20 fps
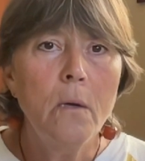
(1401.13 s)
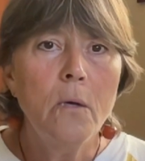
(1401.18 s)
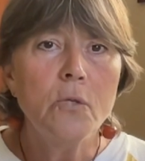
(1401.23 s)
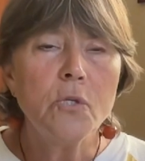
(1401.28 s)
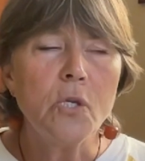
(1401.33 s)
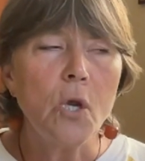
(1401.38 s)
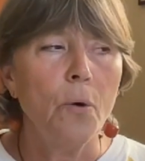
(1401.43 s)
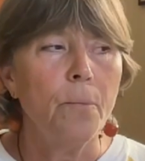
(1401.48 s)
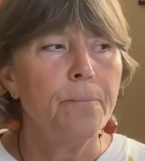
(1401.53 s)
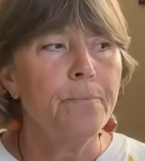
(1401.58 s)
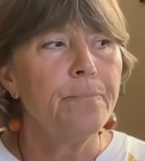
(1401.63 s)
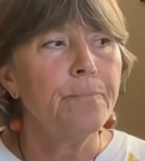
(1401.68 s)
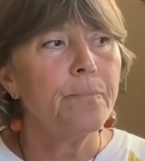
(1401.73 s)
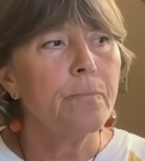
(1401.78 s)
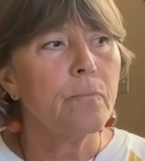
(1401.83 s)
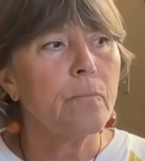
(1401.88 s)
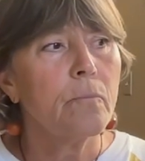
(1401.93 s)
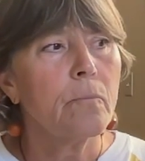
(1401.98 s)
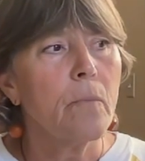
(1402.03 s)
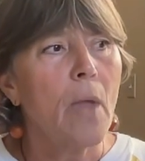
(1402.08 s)
So
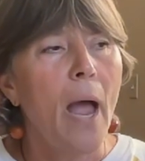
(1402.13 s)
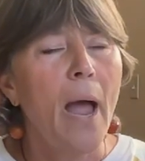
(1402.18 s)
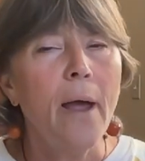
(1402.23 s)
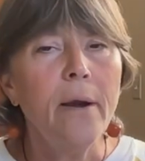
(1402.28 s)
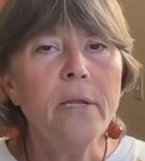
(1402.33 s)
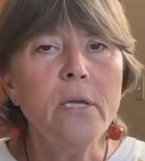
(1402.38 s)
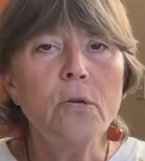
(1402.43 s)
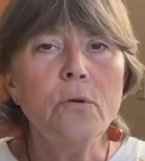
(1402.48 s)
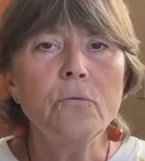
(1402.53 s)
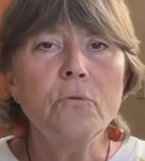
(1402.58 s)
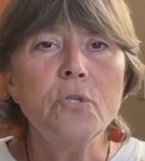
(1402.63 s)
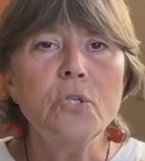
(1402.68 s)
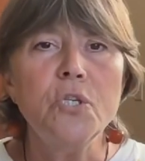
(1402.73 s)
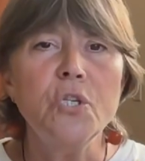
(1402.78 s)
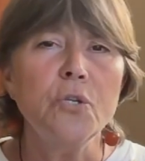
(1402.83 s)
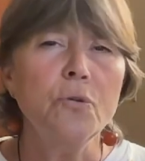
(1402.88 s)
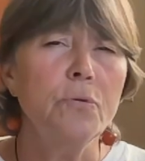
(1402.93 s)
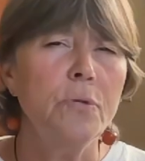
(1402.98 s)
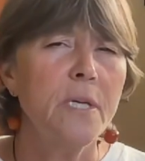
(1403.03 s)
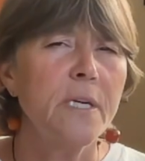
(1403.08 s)
how do you
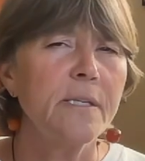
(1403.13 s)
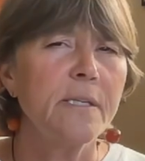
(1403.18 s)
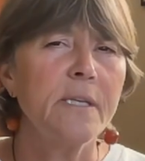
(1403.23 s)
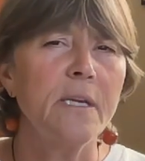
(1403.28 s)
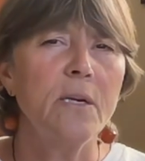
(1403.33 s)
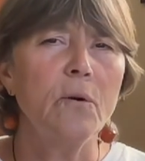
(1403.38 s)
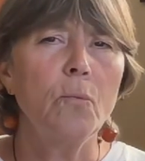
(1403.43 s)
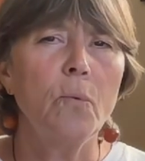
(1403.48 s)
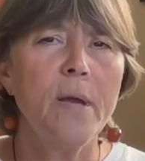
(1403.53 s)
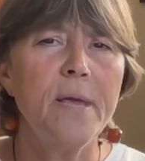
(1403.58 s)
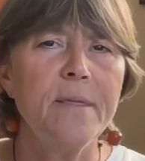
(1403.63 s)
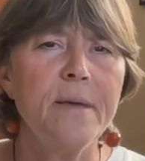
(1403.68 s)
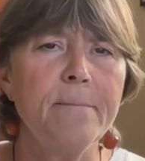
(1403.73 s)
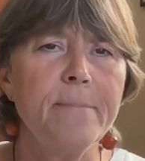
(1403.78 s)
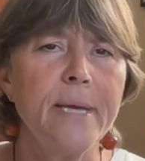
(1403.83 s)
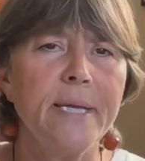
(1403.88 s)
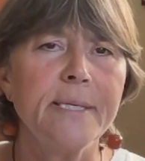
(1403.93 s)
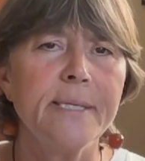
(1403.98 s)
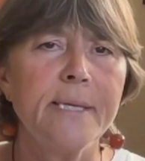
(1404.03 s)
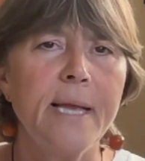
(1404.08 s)
do this in a way that
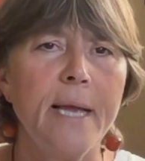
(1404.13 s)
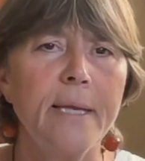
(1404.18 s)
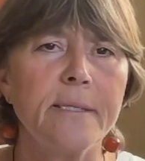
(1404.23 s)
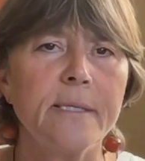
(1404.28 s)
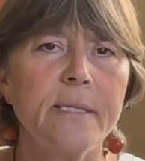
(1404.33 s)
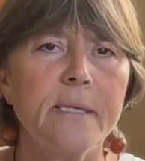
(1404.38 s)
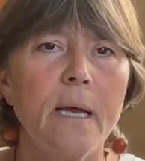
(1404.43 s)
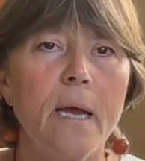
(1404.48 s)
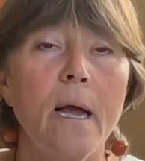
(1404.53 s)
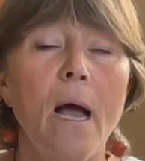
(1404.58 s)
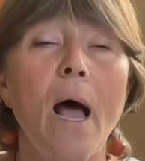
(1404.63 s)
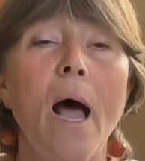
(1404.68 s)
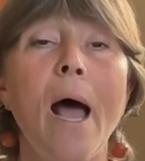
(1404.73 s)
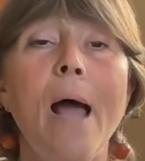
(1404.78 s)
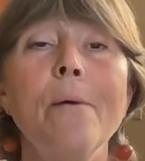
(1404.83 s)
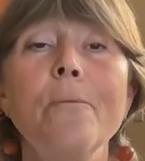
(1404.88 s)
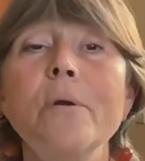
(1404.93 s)
makes sense? I